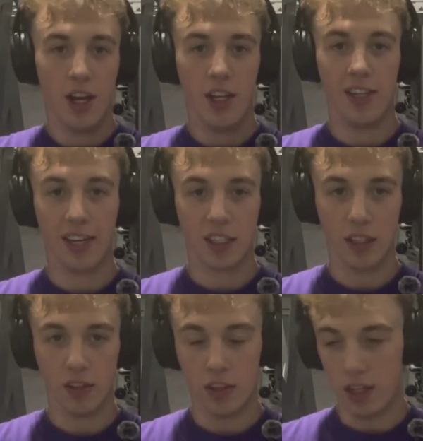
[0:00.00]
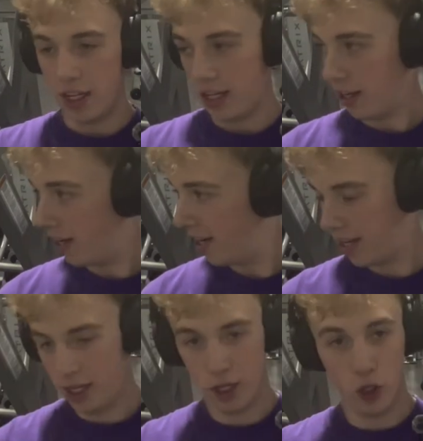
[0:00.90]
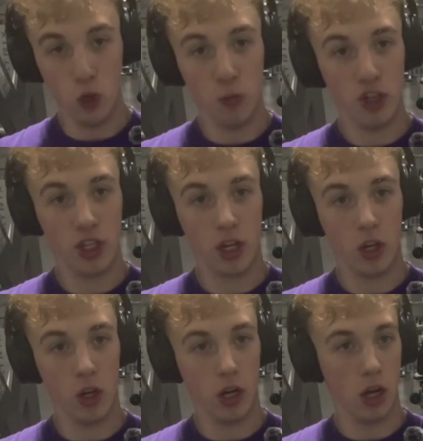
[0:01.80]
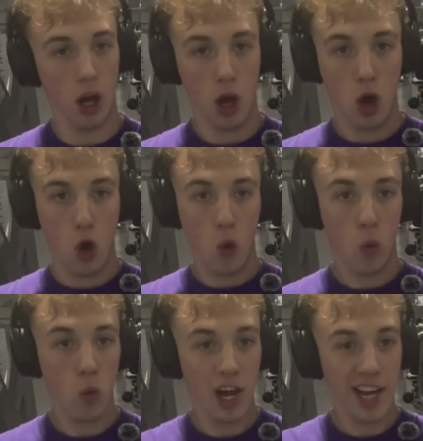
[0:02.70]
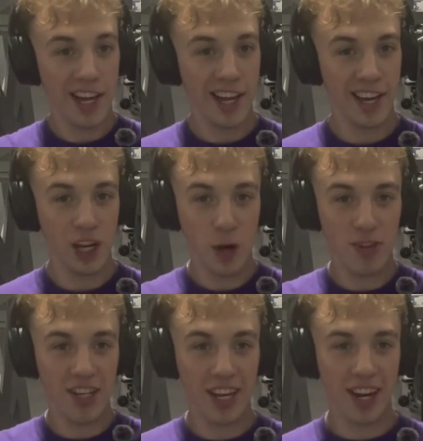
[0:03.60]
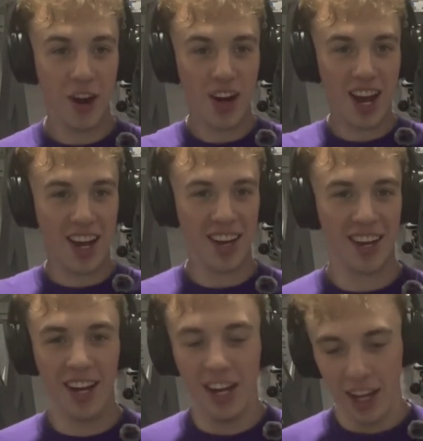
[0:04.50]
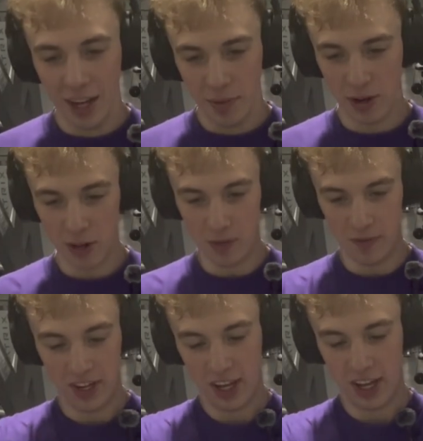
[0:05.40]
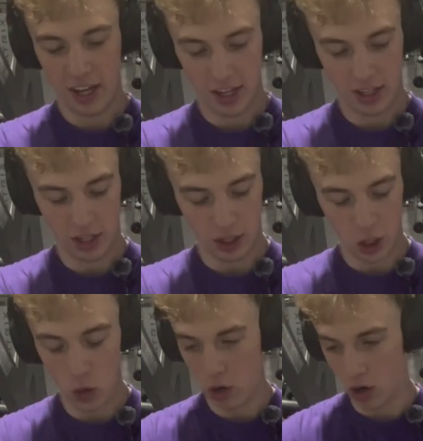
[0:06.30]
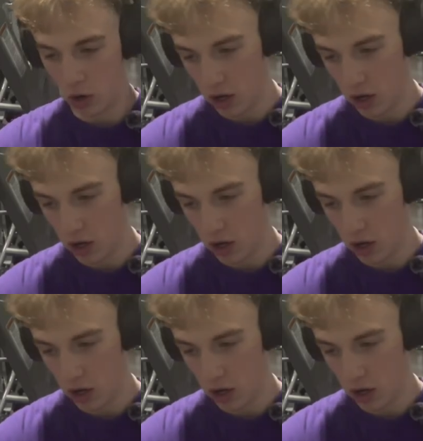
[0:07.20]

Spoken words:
next lift of the day. New machine alert. Whoa, new machine owner! Boom. So low row.